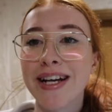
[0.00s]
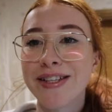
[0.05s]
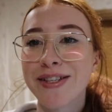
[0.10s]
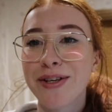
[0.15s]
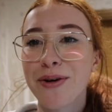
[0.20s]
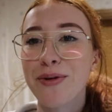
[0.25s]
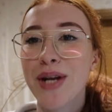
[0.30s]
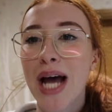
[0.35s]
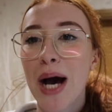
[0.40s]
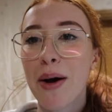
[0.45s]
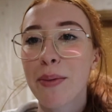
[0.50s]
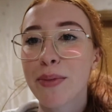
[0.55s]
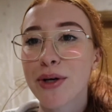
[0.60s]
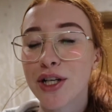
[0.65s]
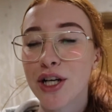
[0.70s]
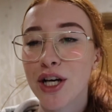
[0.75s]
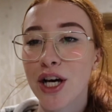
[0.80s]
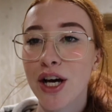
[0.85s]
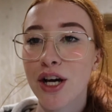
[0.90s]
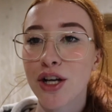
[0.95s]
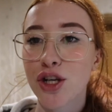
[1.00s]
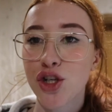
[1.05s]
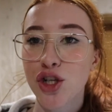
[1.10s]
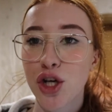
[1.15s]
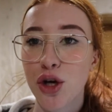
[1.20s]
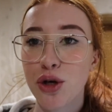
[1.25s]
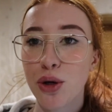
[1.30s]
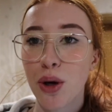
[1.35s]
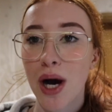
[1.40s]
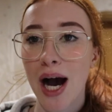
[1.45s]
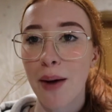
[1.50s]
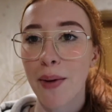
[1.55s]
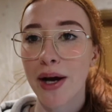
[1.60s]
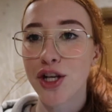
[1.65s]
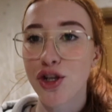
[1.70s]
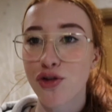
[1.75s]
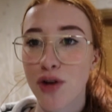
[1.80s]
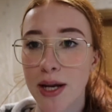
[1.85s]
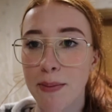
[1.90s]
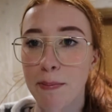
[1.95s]
so now I'm gonna show you how I
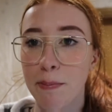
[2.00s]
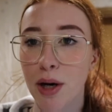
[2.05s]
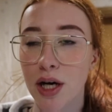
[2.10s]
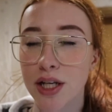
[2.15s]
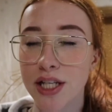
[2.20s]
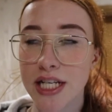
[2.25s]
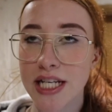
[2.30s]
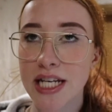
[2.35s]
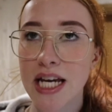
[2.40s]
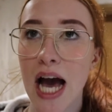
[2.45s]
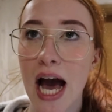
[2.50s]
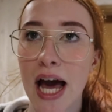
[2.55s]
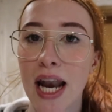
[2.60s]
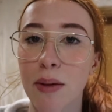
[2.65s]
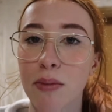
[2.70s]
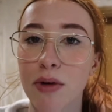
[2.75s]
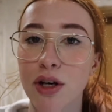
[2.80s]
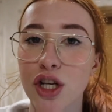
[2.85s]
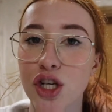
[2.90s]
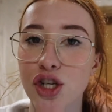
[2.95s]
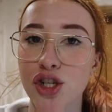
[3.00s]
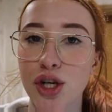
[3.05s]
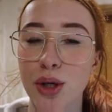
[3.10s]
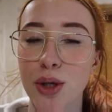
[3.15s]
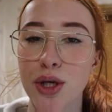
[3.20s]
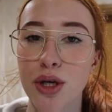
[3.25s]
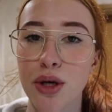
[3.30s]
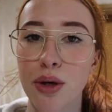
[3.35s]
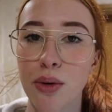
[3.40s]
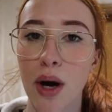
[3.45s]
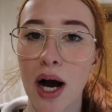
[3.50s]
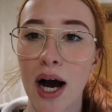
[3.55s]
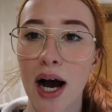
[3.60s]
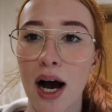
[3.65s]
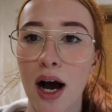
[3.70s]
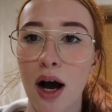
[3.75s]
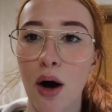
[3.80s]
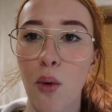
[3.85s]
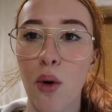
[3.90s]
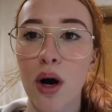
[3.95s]
train Buddy, and I'm gonna show you
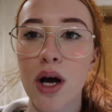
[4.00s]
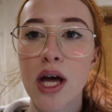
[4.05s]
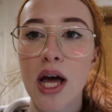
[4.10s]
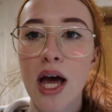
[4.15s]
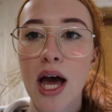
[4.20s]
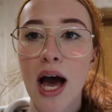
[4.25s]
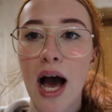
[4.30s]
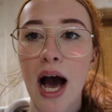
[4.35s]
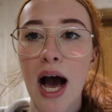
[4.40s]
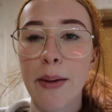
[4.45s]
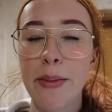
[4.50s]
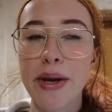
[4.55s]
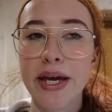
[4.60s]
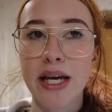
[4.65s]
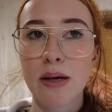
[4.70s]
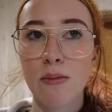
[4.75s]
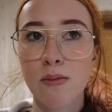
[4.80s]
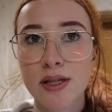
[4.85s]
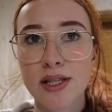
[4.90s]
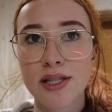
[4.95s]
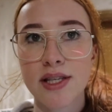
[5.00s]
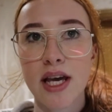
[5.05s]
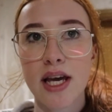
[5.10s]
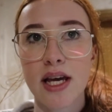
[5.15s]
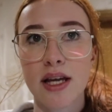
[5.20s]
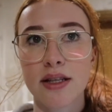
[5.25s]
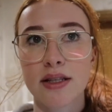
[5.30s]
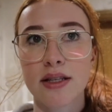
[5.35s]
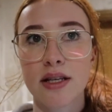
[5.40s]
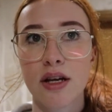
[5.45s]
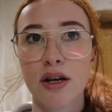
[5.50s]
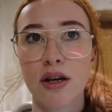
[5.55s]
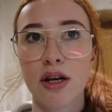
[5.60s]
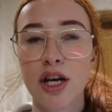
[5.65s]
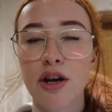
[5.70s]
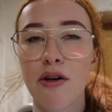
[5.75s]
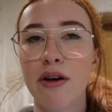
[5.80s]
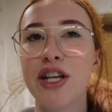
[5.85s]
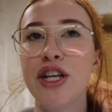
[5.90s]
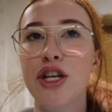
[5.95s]
how I make him sit.
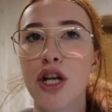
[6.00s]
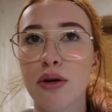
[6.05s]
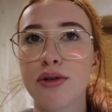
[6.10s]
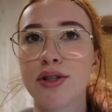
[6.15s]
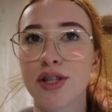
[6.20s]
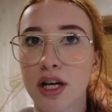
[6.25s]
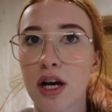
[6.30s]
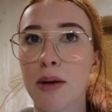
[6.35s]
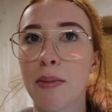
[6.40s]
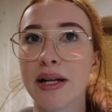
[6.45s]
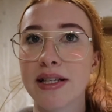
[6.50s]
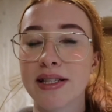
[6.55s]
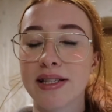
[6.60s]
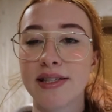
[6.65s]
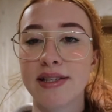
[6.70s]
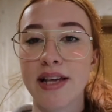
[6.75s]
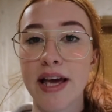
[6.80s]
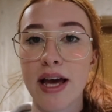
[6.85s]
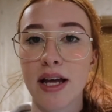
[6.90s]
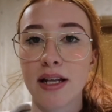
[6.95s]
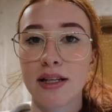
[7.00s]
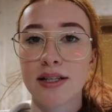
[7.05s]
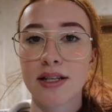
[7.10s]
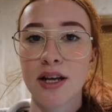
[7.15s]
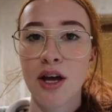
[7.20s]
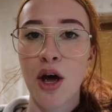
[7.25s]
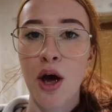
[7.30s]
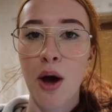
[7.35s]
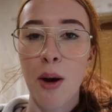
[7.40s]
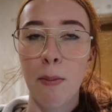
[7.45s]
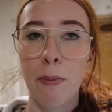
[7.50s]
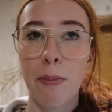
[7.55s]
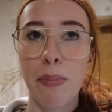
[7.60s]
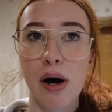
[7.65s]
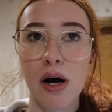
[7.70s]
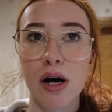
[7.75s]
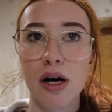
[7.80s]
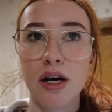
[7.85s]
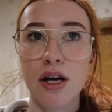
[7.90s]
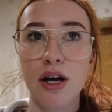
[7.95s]
He already knows the command sit,
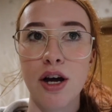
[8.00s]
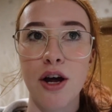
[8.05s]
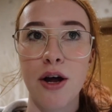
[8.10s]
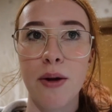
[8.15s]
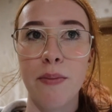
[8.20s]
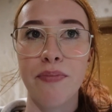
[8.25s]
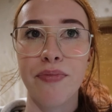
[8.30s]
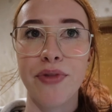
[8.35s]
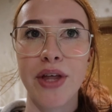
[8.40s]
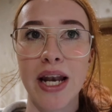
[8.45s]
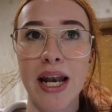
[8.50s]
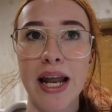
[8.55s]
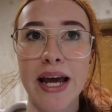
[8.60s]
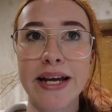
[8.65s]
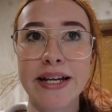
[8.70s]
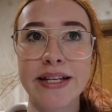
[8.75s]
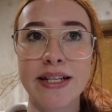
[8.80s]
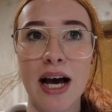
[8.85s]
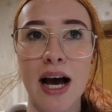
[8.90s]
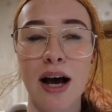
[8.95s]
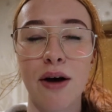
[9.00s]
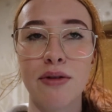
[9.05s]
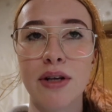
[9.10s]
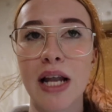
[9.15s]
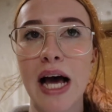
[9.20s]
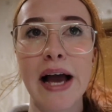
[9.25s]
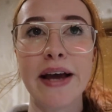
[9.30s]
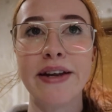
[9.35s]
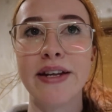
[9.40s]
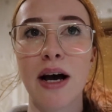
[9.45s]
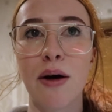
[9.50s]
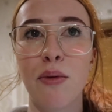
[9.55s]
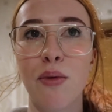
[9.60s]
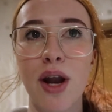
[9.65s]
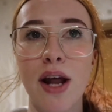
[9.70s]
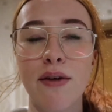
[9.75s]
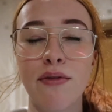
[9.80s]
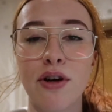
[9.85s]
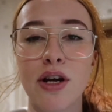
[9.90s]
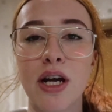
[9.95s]
but the lay down, lie down,
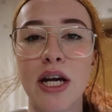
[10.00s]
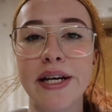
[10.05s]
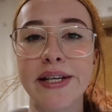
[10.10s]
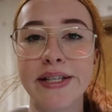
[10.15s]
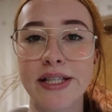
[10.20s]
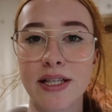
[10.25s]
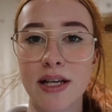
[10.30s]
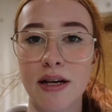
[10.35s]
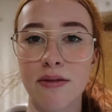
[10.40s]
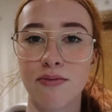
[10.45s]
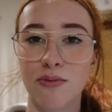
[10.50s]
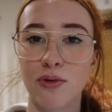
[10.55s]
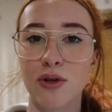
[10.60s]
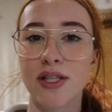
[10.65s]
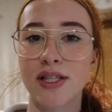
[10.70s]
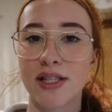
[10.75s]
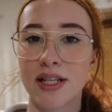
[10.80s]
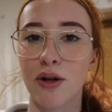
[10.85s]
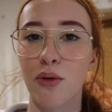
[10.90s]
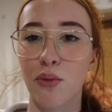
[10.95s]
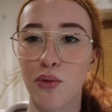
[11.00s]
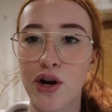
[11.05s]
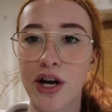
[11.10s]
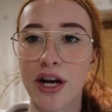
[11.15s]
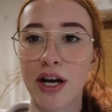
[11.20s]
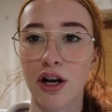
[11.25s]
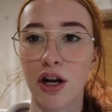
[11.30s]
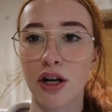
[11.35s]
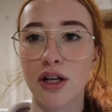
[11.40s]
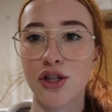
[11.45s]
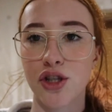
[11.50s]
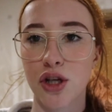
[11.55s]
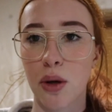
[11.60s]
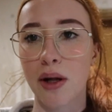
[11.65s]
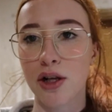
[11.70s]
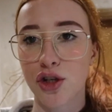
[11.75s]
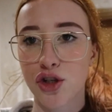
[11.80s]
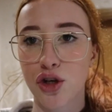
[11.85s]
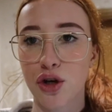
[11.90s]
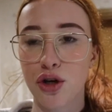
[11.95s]
whatever it is, we're still working on it. So
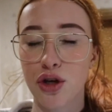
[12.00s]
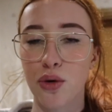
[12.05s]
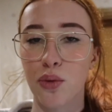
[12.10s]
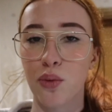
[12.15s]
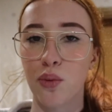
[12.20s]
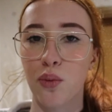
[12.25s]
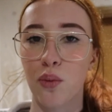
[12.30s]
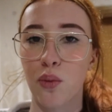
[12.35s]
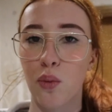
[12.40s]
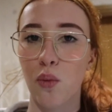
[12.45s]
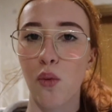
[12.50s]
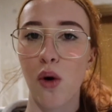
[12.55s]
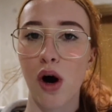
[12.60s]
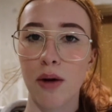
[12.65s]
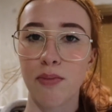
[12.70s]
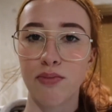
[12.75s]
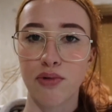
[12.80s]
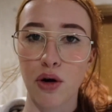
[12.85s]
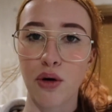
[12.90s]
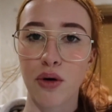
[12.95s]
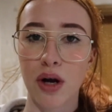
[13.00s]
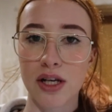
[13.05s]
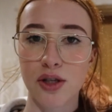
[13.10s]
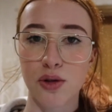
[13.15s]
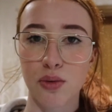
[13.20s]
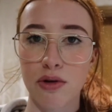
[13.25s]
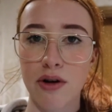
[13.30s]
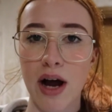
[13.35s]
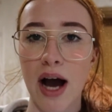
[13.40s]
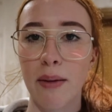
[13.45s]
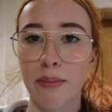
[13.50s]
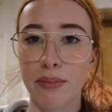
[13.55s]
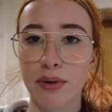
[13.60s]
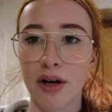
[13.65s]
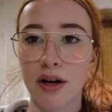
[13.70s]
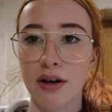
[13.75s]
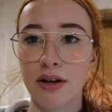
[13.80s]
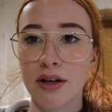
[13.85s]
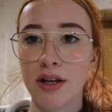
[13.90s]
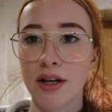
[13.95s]
I'll show you what progress we're at,
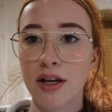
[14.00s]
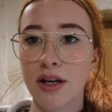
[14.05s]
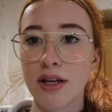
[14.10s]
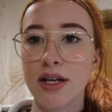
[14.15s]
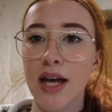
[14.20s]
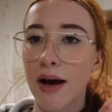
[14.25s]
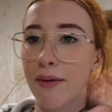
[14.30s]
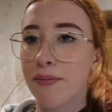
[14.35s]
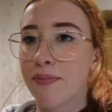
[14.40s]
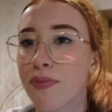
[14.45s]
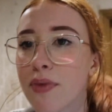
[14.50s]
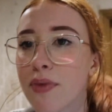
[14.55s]
but yeah.